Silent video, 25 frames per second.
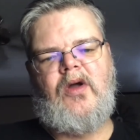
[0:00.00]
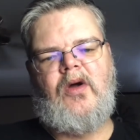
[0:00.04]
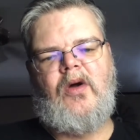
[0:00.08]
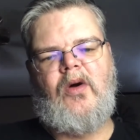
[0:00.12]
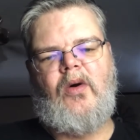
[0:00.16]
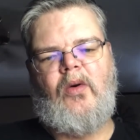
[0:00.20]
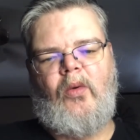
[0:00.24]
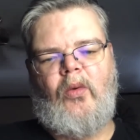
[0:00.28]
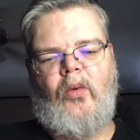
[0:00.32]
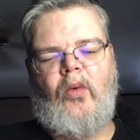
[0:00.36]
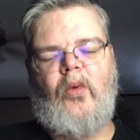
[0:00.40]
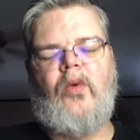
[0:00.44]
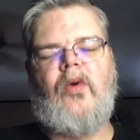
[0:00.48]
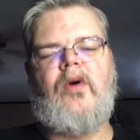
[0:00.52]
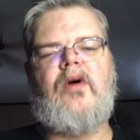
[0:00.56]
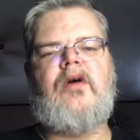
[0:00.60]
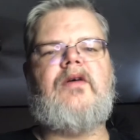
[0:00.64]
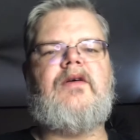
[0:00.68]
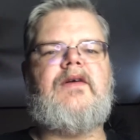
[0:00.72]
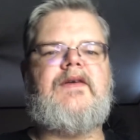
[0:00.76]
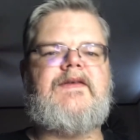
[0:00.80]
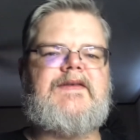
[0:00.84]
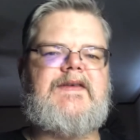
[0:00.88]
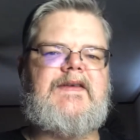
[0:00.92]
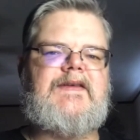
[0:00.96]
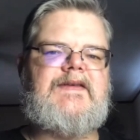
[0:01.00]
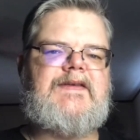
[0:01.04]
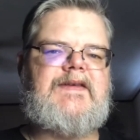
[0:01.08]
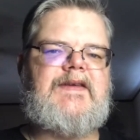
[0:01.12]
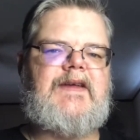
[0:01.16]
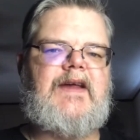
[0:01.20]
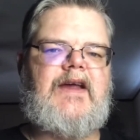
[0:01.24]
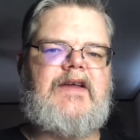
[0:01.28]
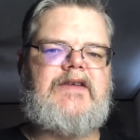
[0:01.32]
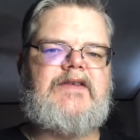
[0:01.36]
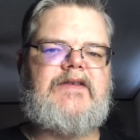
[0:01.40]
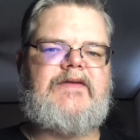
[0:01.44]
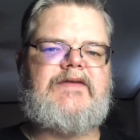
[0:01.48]
or since
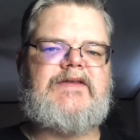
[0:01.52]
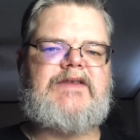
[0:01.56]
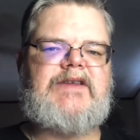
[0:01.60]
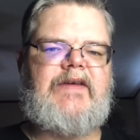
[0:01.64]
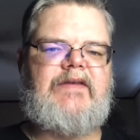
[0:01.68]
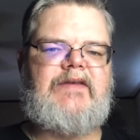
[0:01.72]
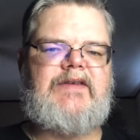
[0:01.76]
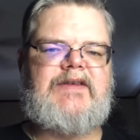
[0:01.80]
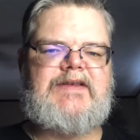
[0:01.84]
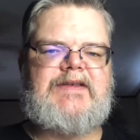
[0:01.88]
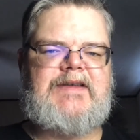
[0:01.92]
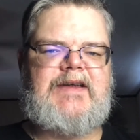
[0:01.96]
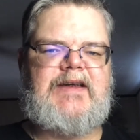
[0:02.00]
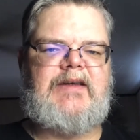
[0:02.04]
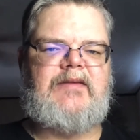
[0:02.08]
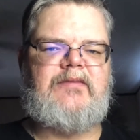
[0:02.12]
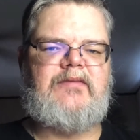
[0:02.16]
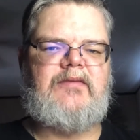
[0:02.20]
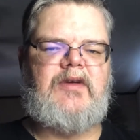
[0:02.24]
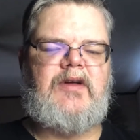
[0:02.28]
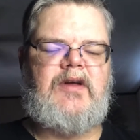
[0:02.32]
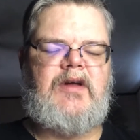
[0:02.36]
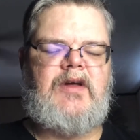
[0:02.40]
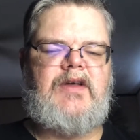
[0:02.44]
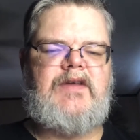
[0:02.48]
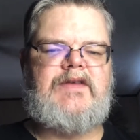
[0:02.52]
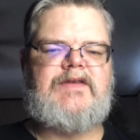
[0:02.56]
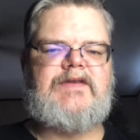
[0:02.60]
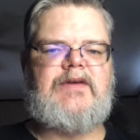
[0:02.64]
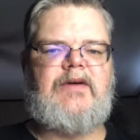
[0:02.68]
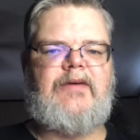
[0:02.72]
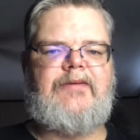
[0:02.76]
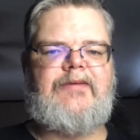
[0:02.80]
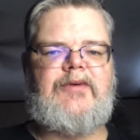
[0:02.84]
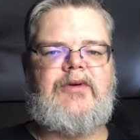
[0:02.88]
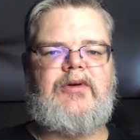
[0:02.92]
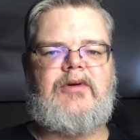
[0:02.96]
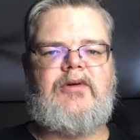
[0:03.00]
the age of 17. So
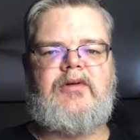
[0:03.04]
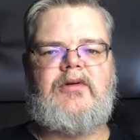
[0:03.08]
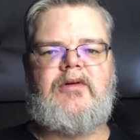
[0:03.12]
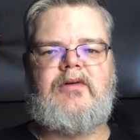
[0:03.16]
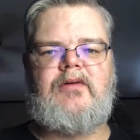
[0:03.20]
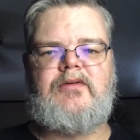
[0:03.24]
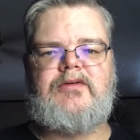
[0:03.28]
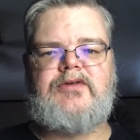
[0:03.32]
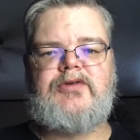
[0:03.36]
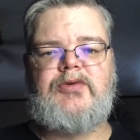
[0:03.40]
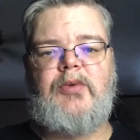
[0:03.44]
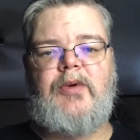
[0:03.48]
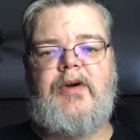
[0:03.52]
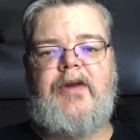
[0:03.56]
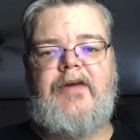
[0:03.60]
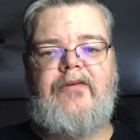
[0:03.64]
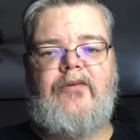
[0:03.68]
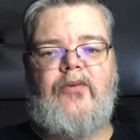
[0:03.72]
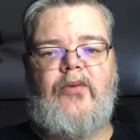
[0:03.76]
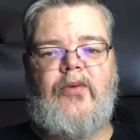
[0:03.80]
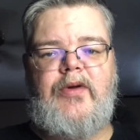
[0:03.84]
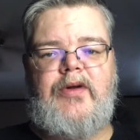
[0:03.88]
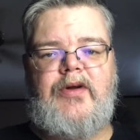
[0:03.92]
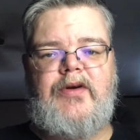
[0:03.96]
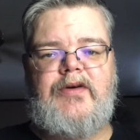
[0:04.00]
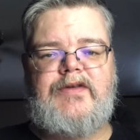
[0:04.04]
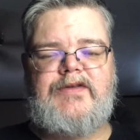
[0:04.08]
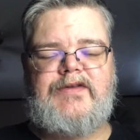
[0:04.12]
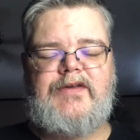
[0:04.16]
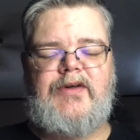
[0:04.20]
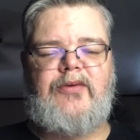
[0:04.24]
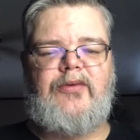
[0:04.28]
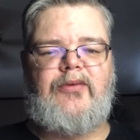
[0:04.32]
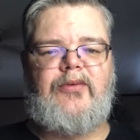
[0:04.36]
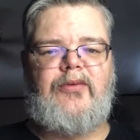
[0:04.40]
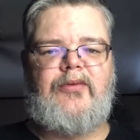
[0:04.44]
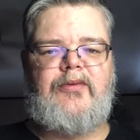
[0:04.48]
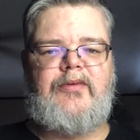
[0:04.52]
if you're 24 years
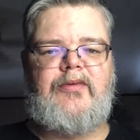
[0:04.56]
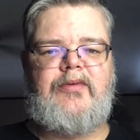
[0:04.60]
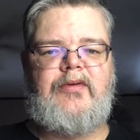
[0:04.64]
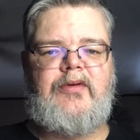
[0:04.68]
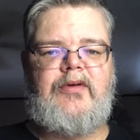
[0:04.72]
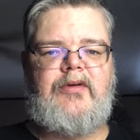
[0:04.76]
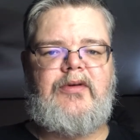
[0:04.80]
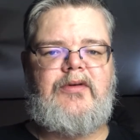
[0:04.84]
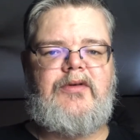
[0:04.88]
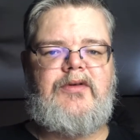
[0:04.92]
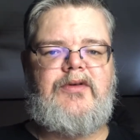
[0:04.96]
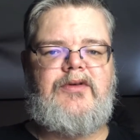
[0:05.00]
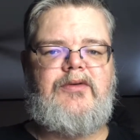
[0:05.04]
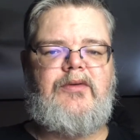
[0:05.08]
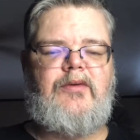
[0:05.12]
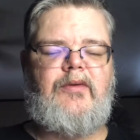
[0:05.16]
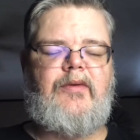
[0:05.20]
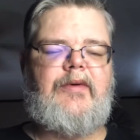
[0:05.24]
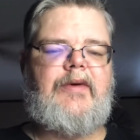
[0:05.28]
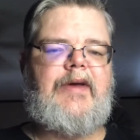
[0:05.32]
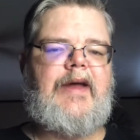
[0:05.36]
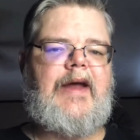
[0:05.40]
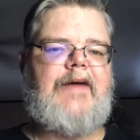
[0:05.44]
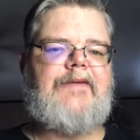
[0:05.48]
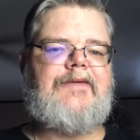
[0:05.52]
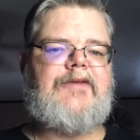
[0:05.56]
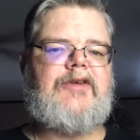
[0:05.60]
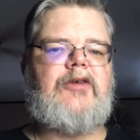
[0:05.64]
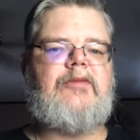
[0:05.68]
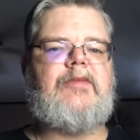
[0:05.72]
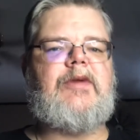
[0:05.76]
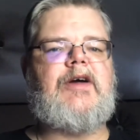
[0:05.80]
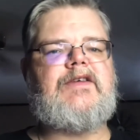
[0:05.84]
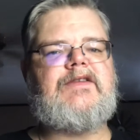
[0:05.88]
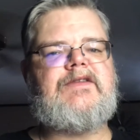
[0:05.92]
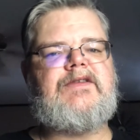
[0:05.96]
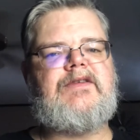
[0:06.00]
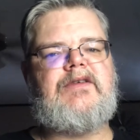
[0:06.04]
old, you only have to go
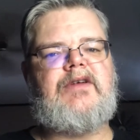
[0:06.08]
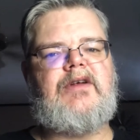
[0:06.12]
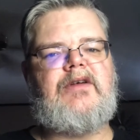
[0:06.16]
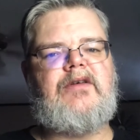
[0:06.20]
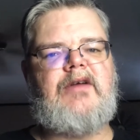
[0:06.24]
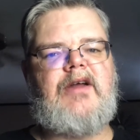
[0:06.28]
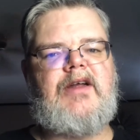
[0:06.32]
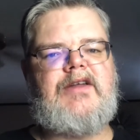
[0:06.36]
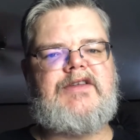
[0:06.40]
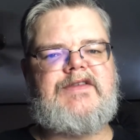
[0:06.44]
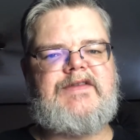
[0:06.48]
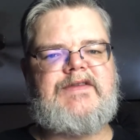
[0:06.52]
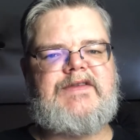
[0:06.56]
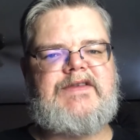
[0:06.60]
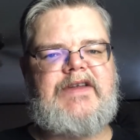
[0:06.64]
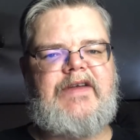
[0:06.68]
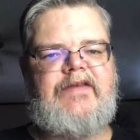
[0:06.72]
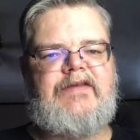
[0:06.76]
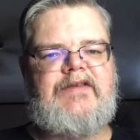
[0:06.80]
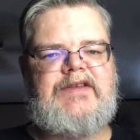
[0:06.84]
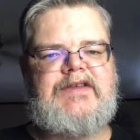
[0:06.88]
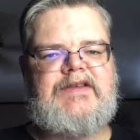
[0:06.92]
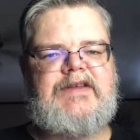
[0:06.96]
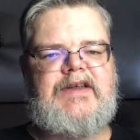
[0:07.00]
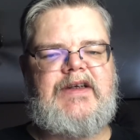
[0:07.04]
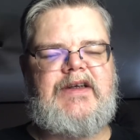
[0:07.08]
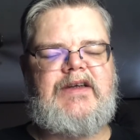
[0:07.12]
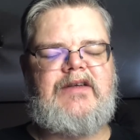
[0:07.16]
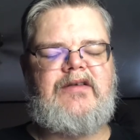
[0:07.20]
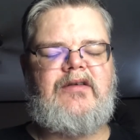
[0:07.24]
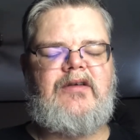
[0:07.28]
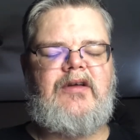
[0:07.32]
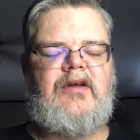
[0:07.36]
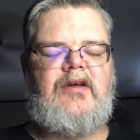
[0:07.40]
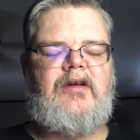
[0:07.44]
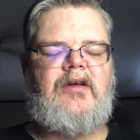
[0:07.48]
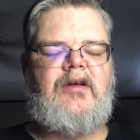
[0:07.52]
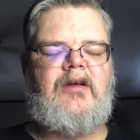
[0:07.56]
back to your age of 17.
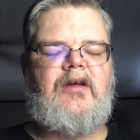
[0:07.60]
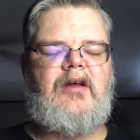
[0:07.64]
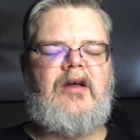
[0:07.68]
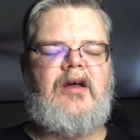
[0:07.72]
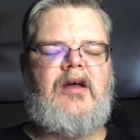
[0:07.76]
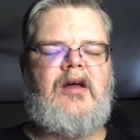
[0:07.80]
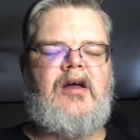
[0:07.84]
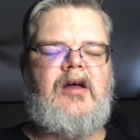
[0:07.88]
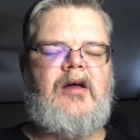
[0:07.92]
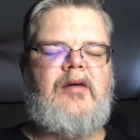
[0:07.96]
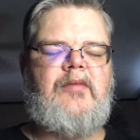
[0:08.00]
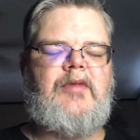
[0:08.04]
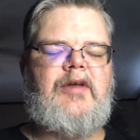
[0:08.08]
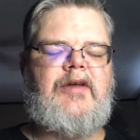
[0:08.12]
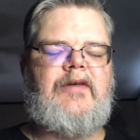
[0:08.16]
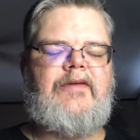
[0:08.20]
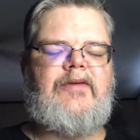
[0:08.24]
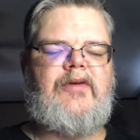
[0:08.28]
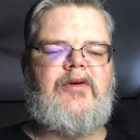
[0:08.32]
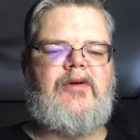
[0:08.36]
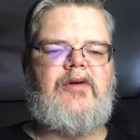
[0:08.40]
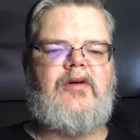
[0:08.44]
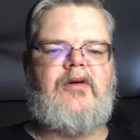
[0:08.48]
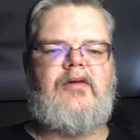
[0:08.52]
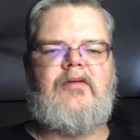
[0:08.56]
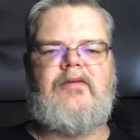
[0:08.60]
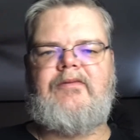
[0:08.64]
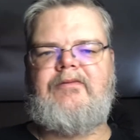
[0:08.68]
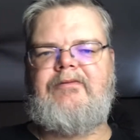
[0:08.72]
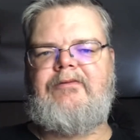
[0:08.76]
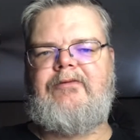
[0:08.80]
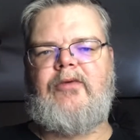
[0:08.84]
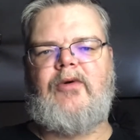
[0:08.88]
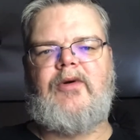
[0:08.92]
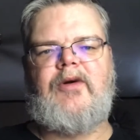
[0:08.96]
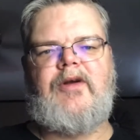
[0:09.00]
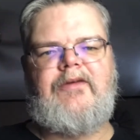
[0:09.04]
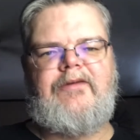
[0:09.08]
If you're
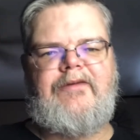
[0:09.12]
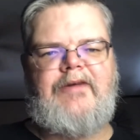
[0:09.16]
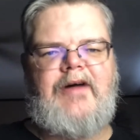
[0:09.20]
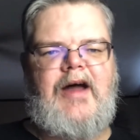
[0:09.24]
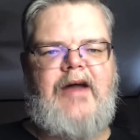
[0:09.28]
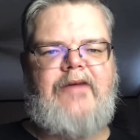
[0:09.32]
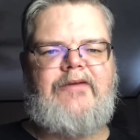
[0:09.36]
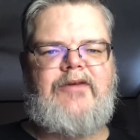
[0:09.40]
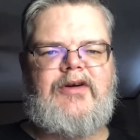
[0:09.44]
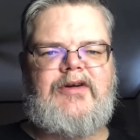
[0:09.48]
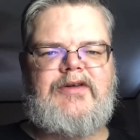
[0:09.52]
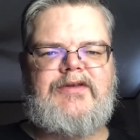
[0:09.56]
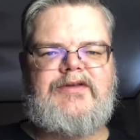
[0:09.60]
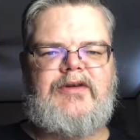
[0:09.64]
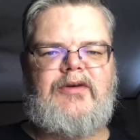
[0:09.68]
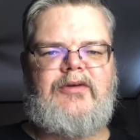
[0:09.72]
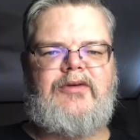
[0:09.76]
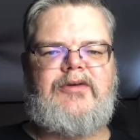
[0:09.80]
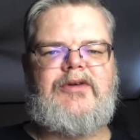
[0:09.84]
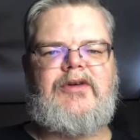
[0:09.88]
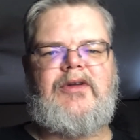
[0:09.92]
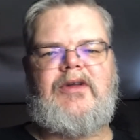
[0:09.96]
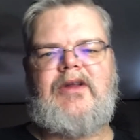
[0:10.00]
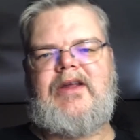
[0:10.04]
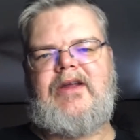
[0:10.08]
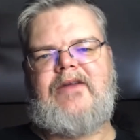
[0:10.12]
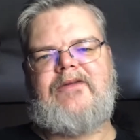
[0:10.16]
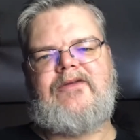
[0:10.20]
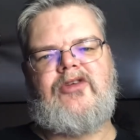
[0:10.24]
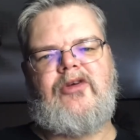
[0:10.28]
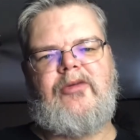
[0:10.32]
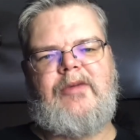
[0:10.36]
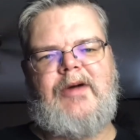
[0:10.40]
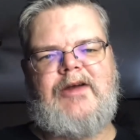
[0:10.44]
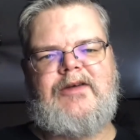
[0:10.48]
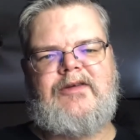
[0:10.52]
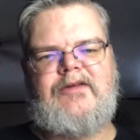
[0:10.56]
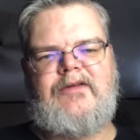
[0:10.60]
45 years old, you only have to
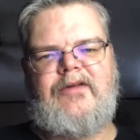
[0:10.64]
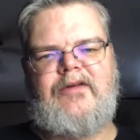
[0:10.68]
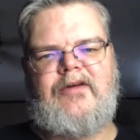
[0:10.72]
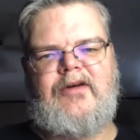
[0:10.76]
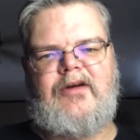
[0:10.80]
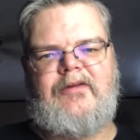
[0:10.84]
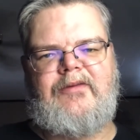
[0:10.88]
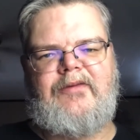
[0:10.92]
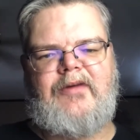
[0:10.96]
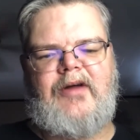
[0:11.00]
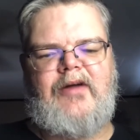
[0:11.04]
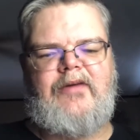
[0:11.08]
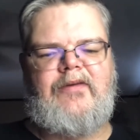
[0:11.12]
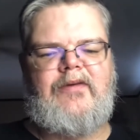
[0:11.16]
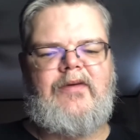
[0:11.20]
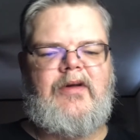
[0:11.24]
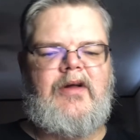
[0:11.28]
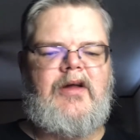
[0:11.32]
go back to 35.